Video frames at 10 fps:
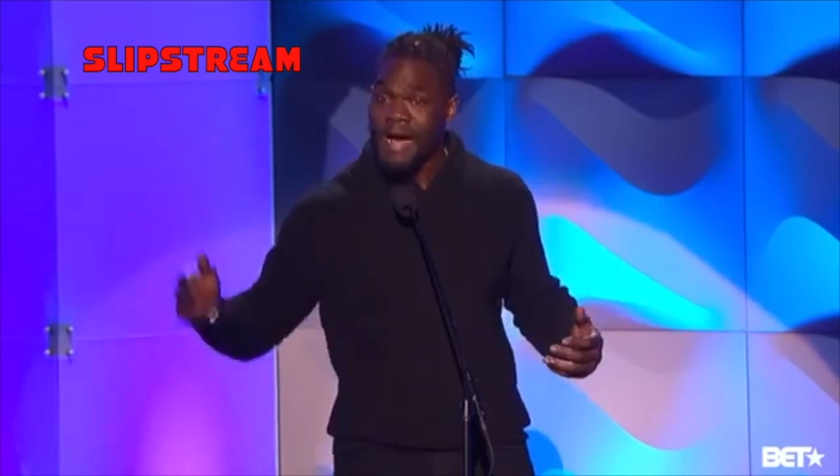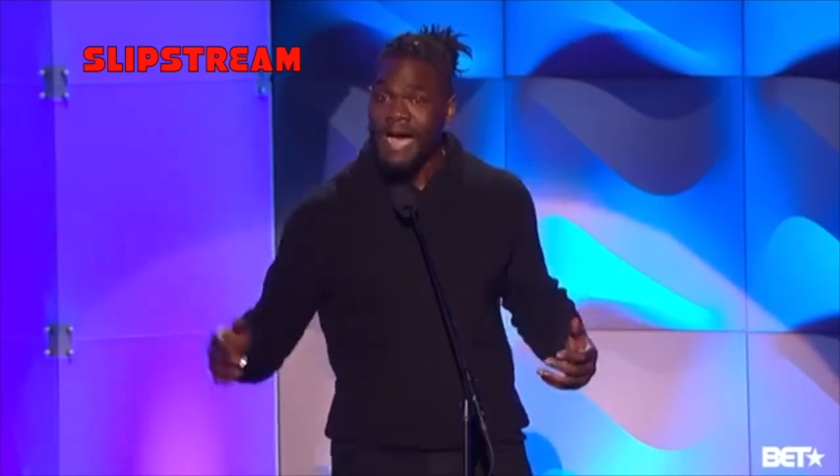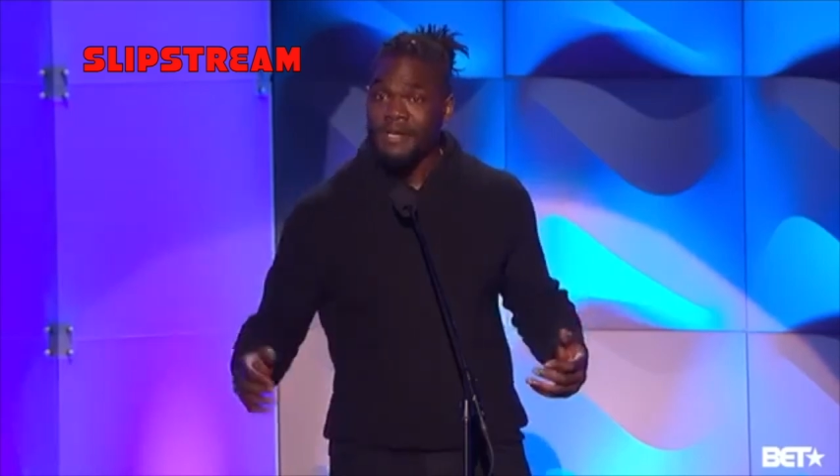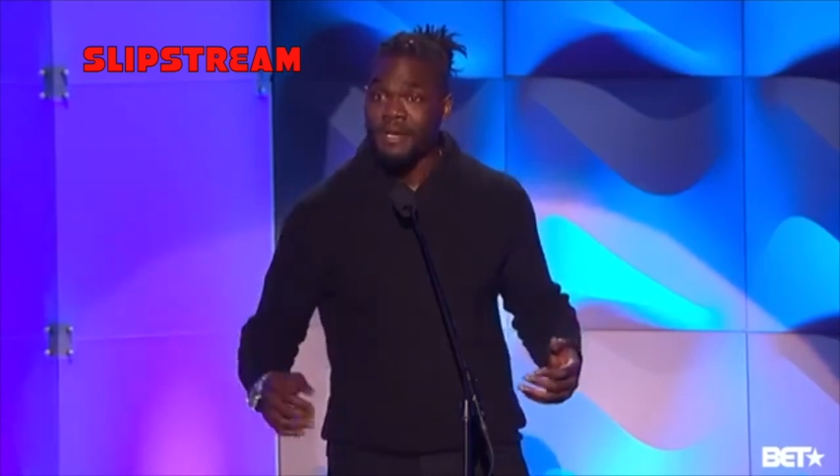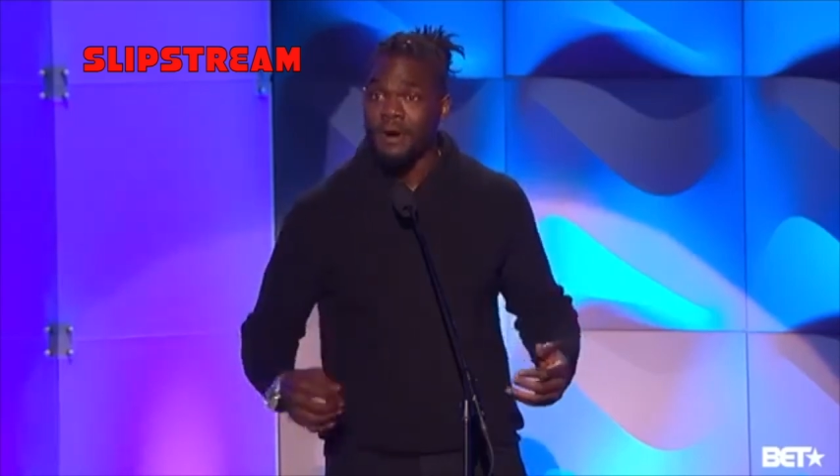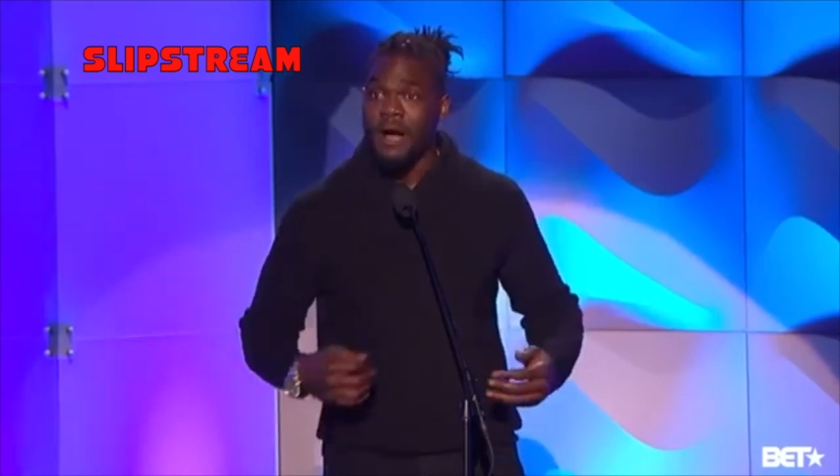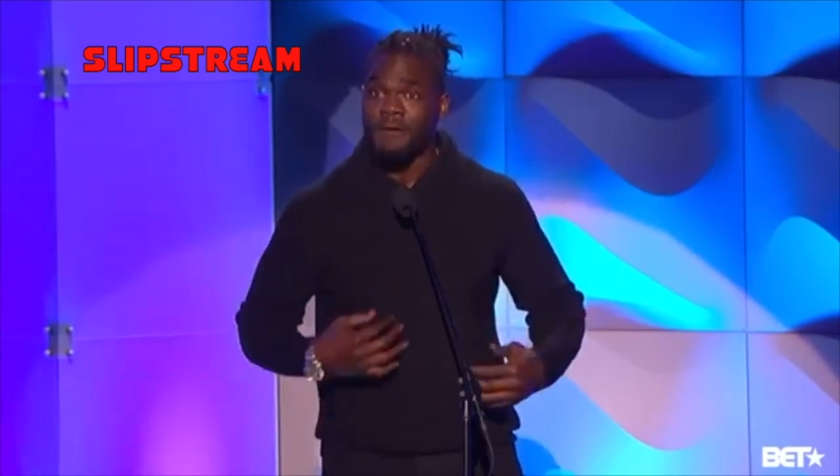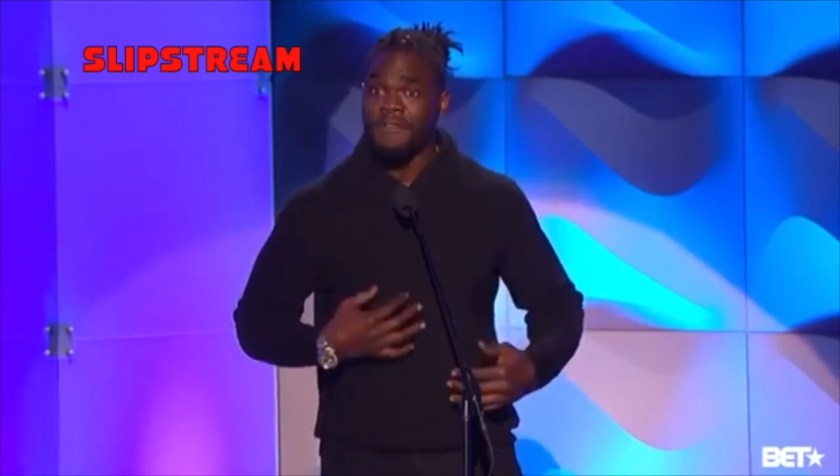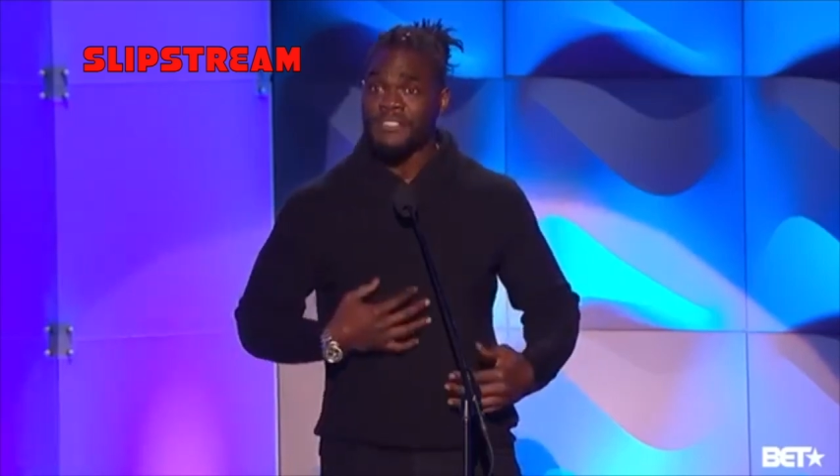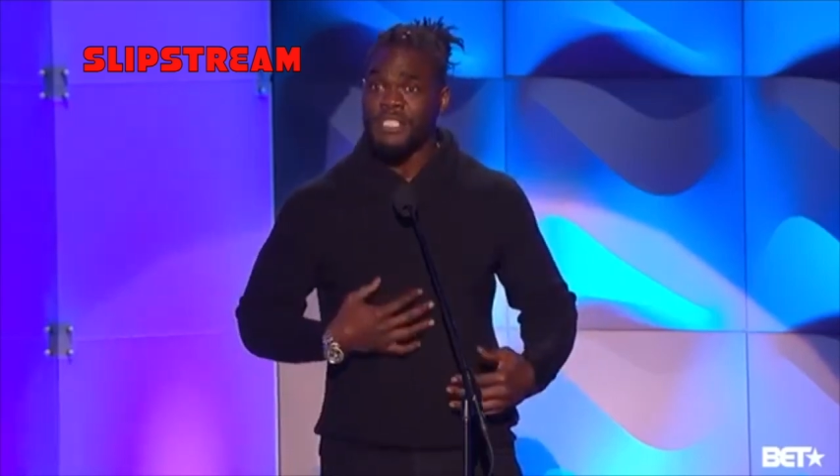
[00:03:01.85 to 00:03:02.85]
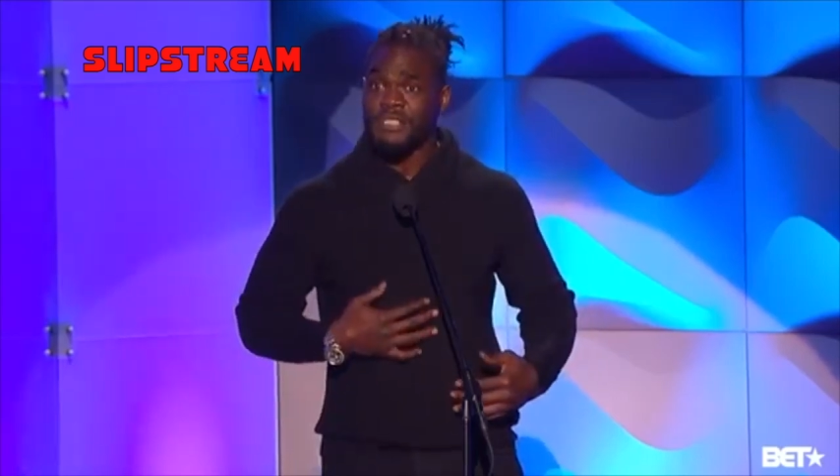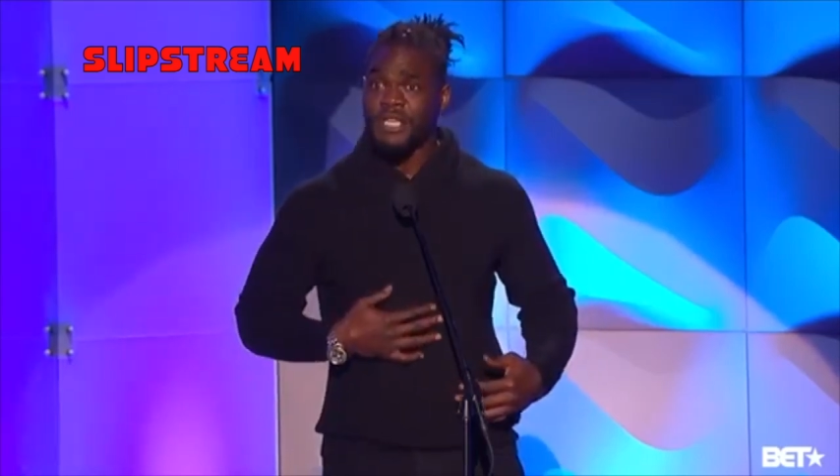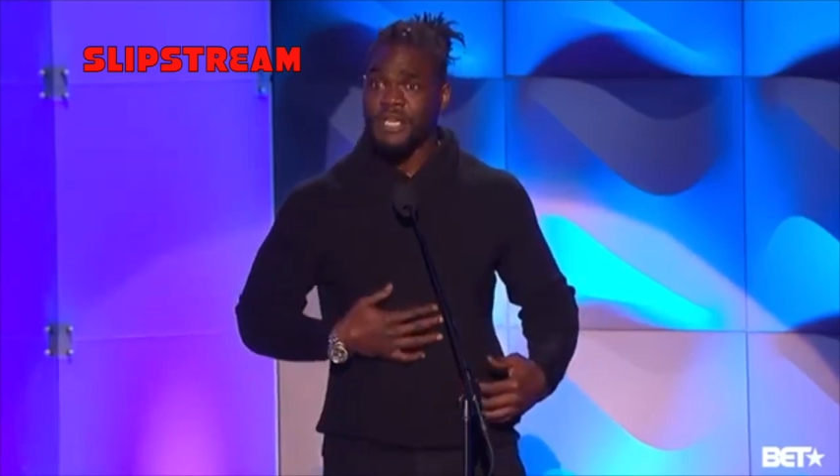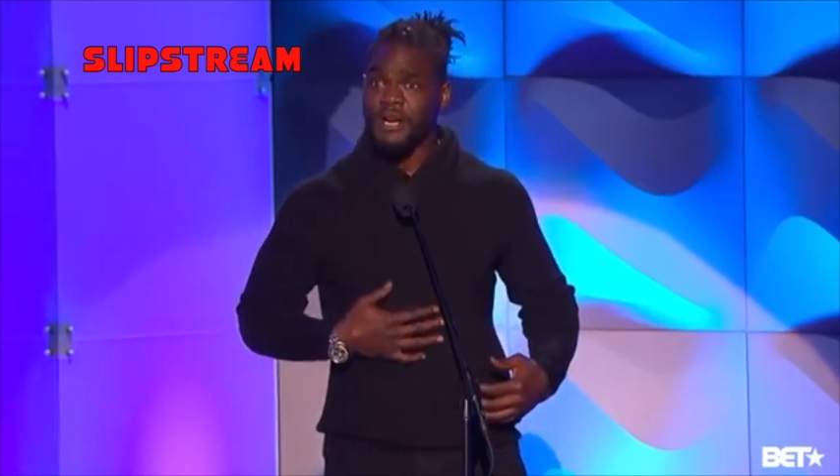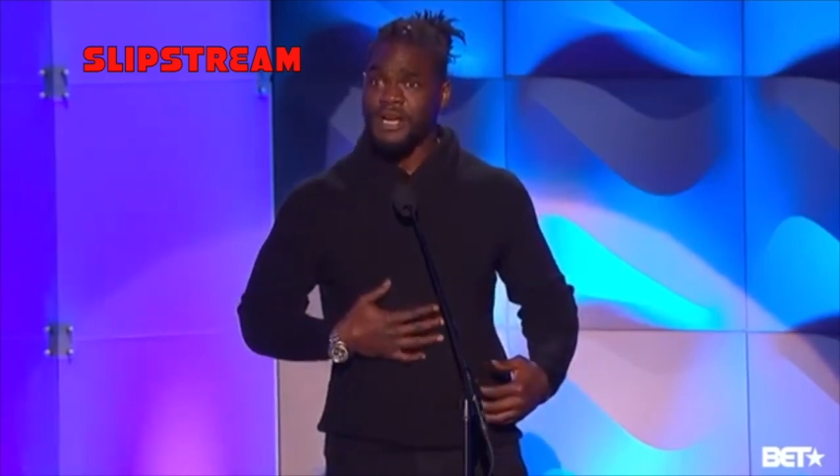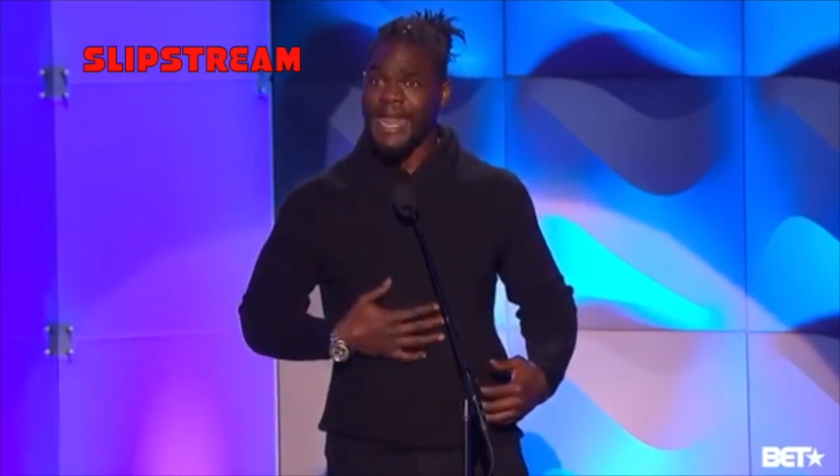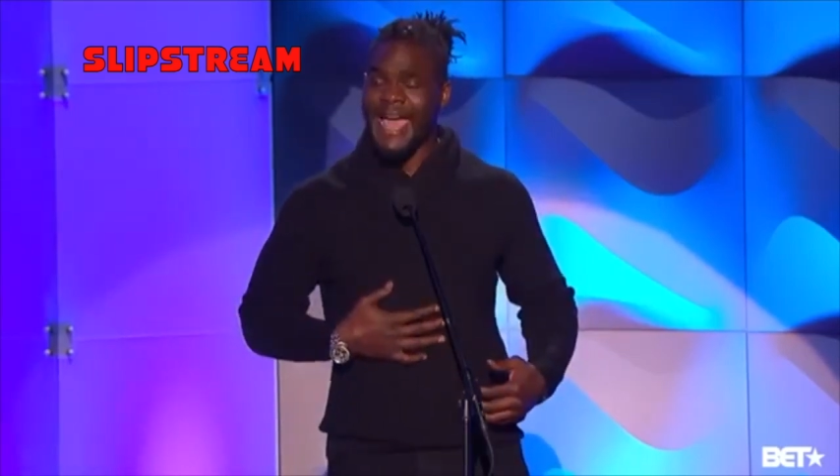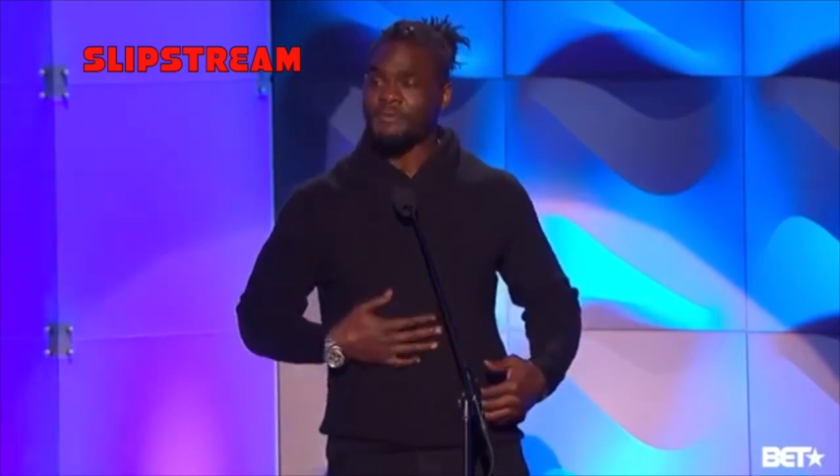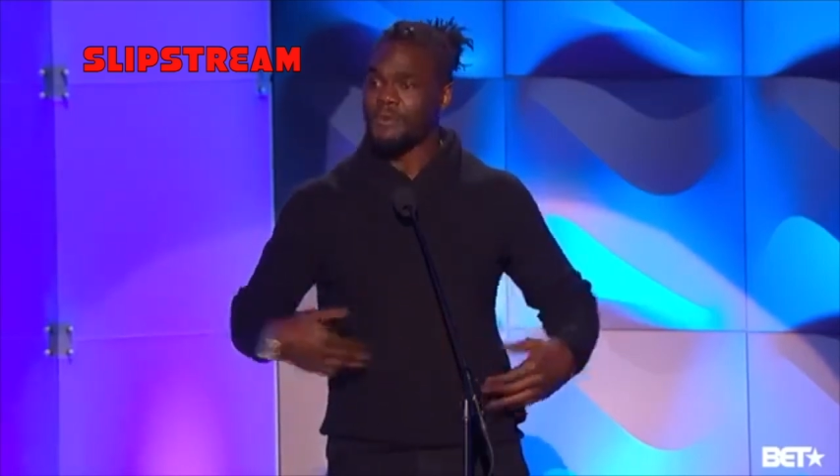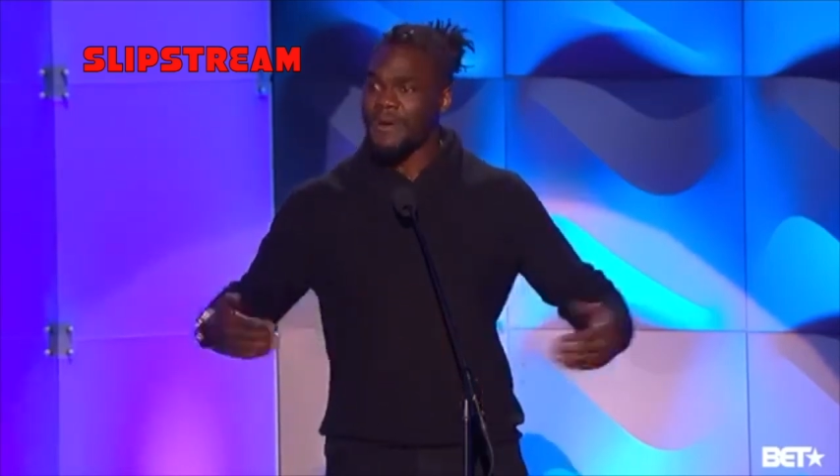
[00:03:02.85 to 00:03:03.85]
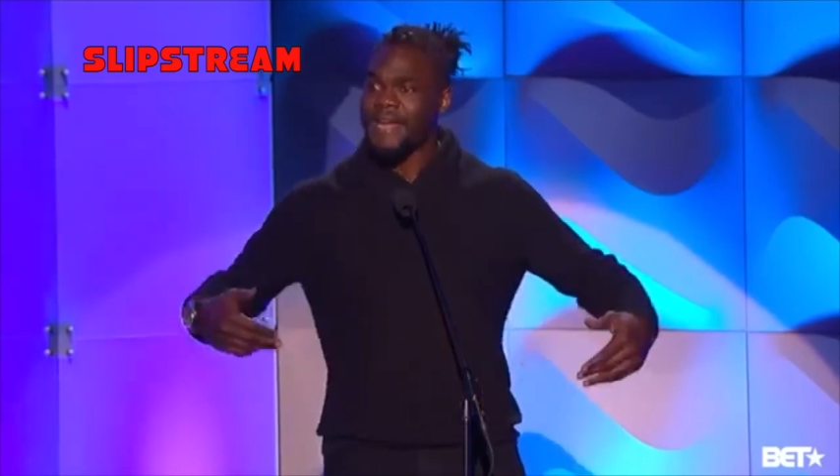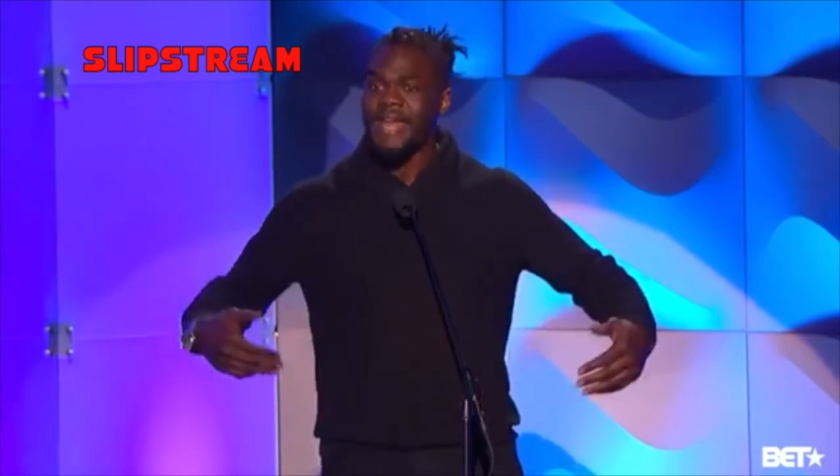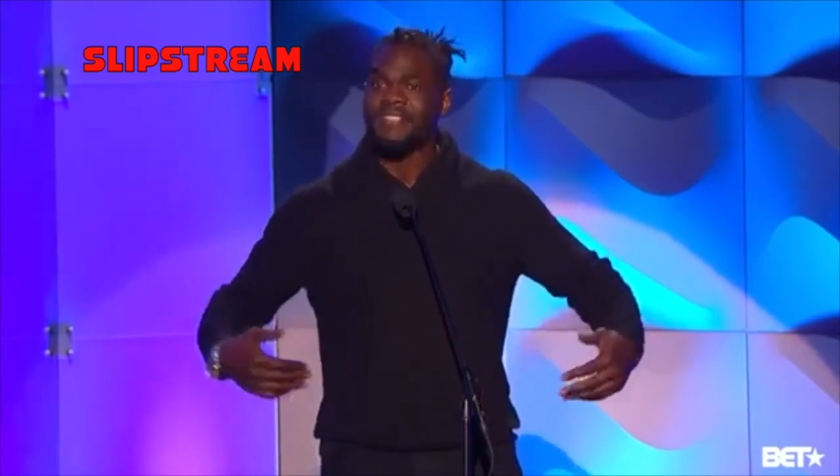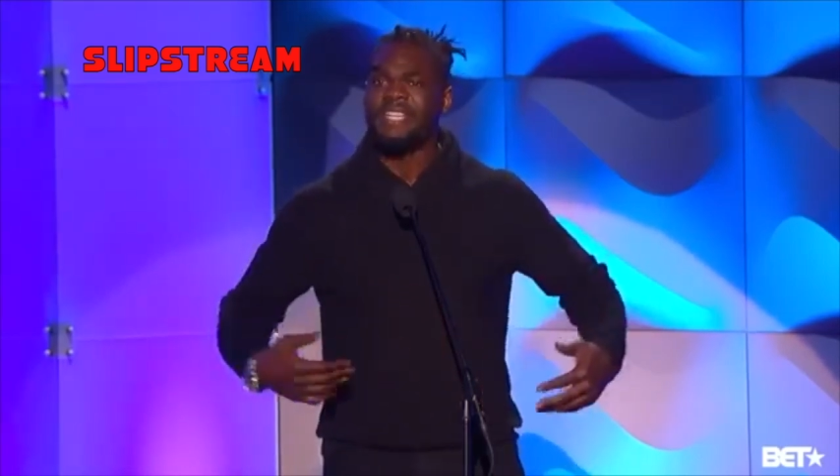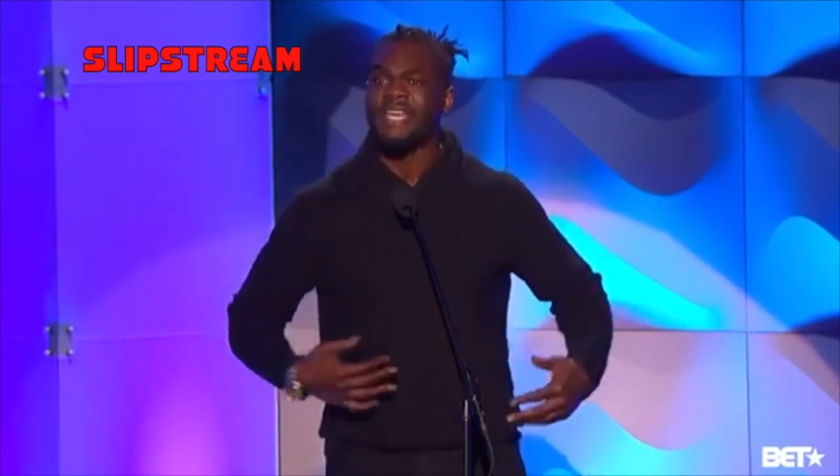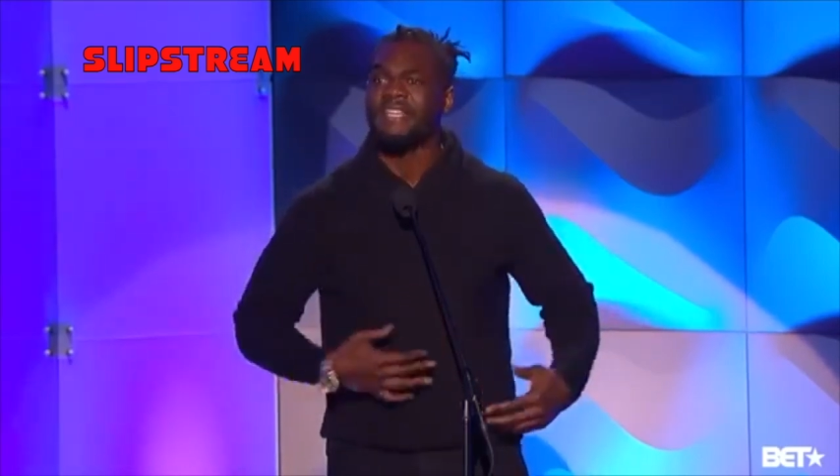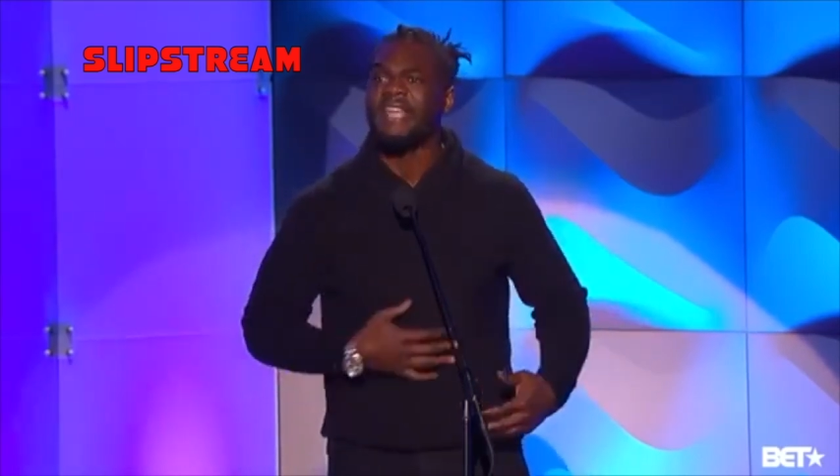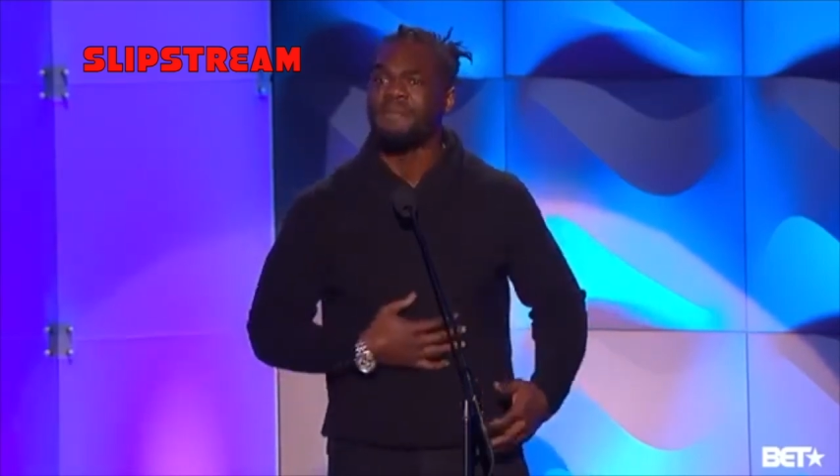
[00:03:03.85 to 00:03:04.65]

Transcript: monitor off and she took her last one, right now, take a